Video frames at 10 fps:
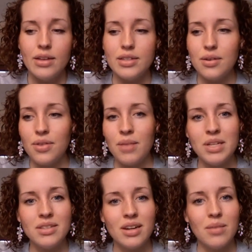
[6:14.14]
So that
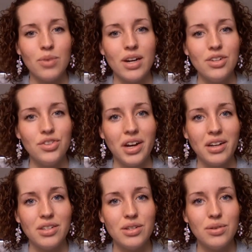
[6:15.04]
means that I'm right on
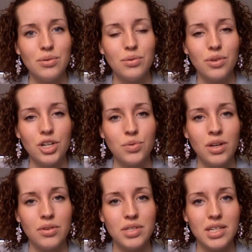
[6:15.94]
track to
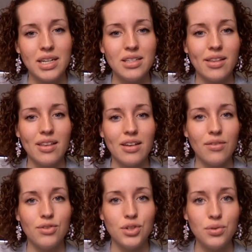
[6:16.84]
graduate OCS at the
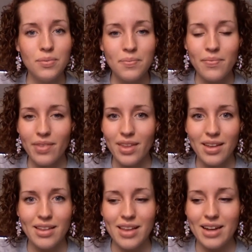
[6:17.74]
end of June,
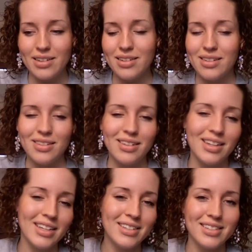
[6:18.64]
and that
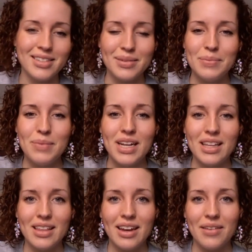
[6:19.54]
is
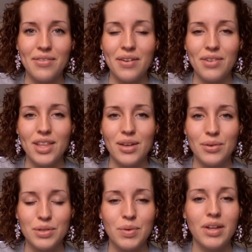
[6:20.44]
meaning that if everything
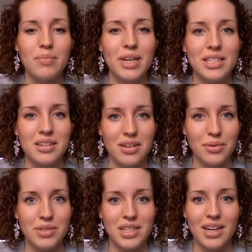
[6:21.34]
goes well at basic
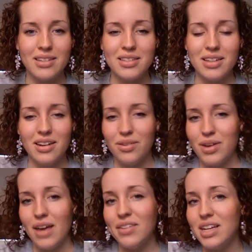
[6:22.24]
and OCS, and I
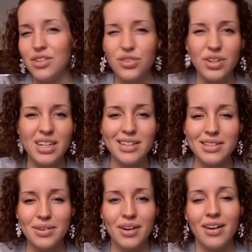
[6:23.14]
don't have any
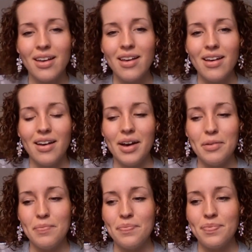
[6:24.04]
injuries or
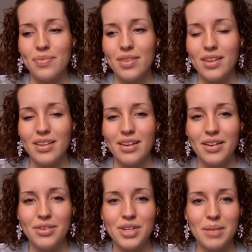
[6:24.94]

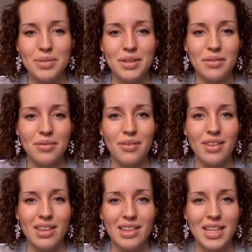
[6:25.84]
other types of
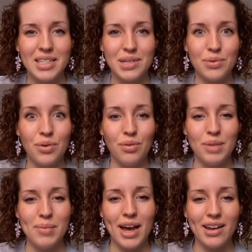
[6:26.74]
things that would
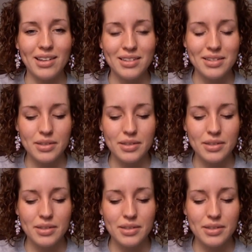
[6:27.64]
hold me back.